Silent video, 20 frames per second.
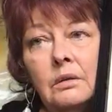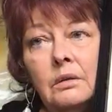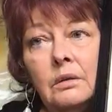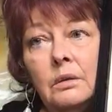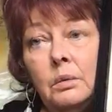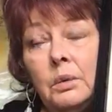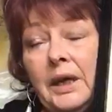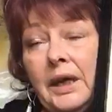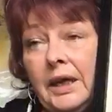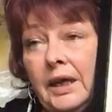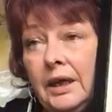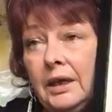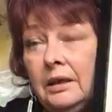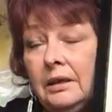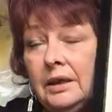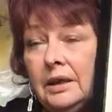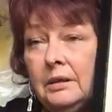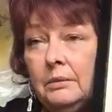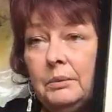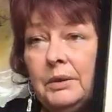The
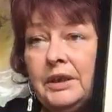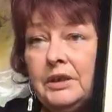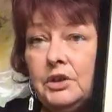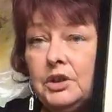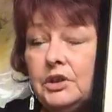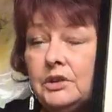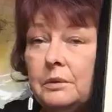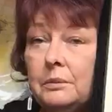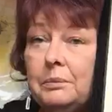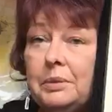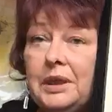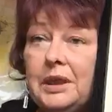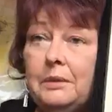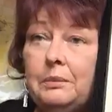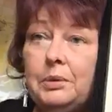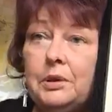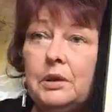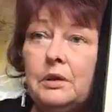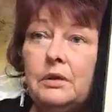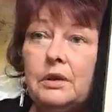way in which some
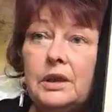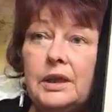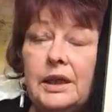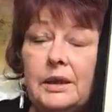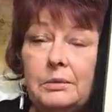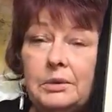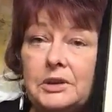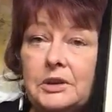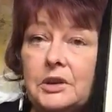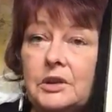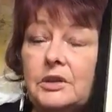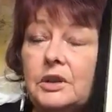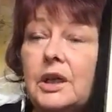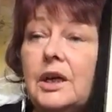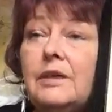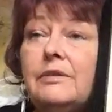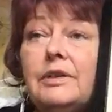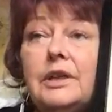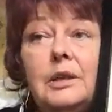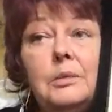people are unable to
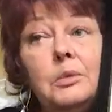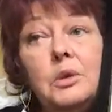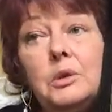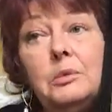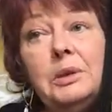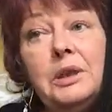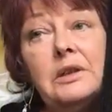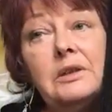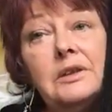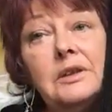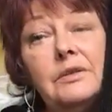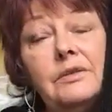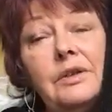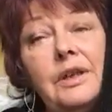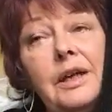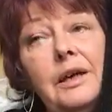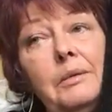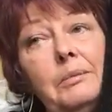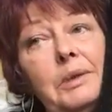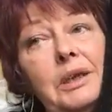drive anymore because of
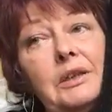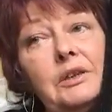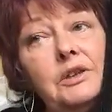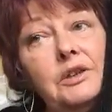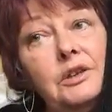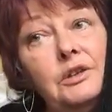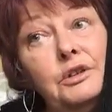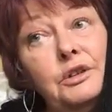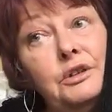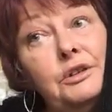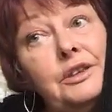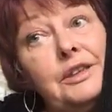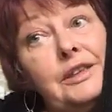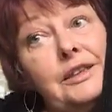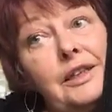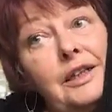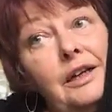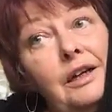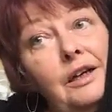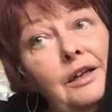that, because you
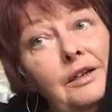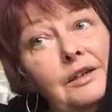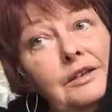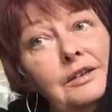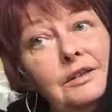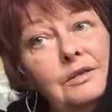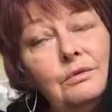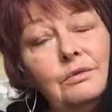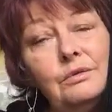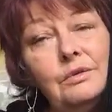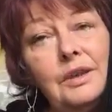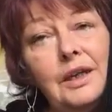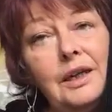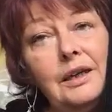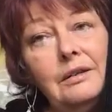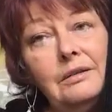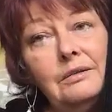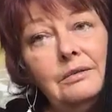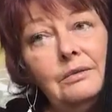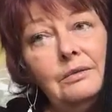just can't
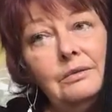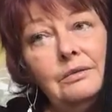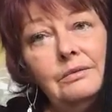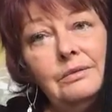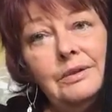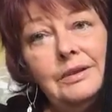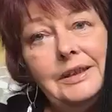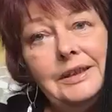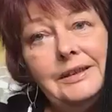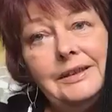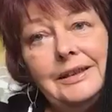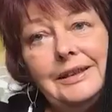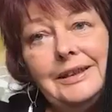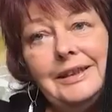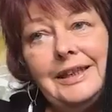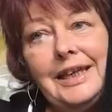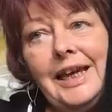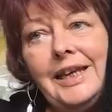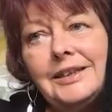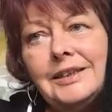
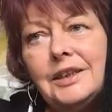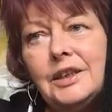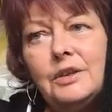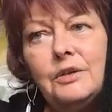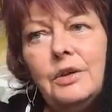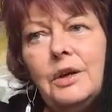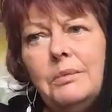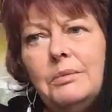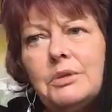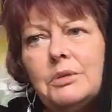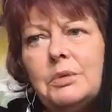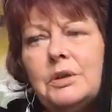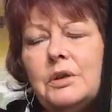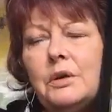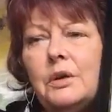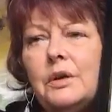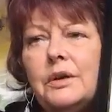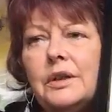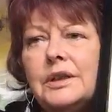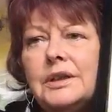get to grips with
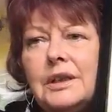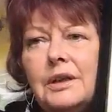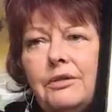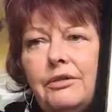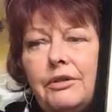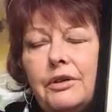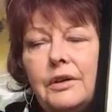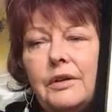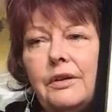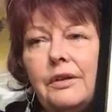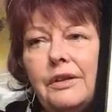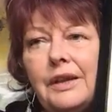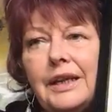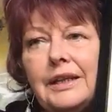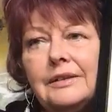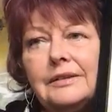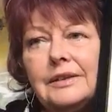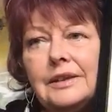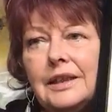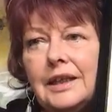all the different
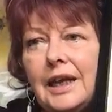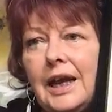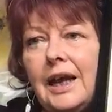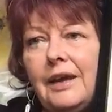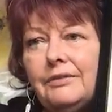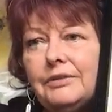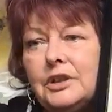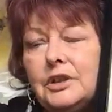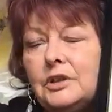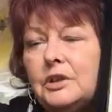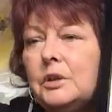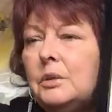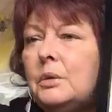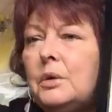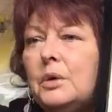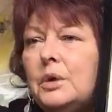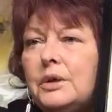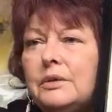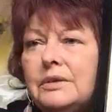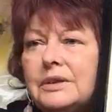things that you have to do
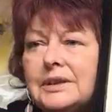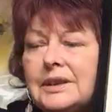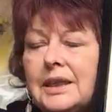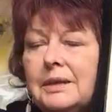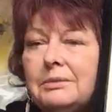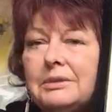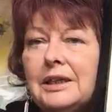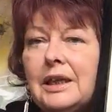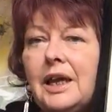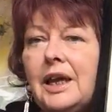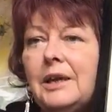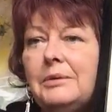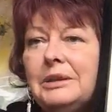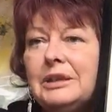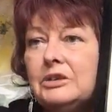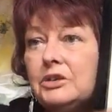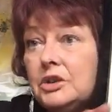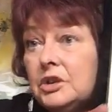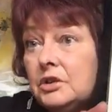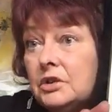all at the same time.
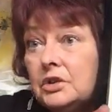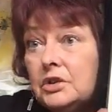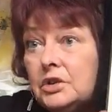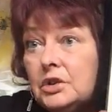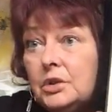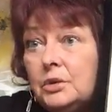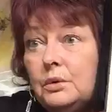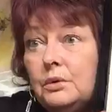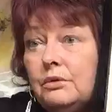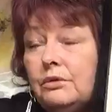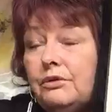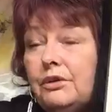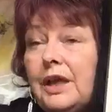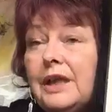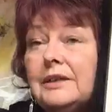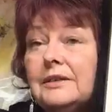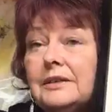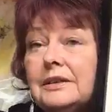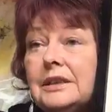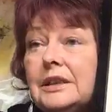It's just too
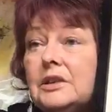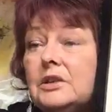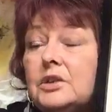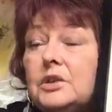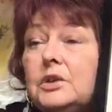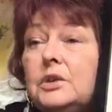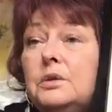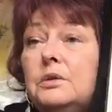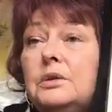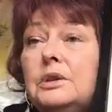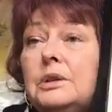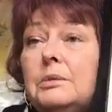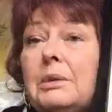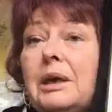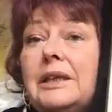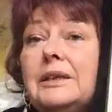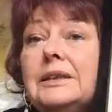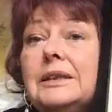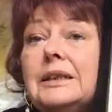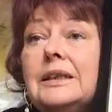fast, it's too
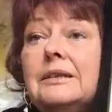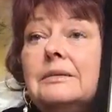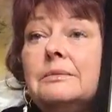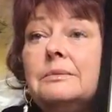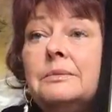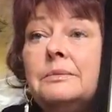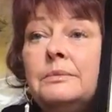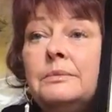demanding.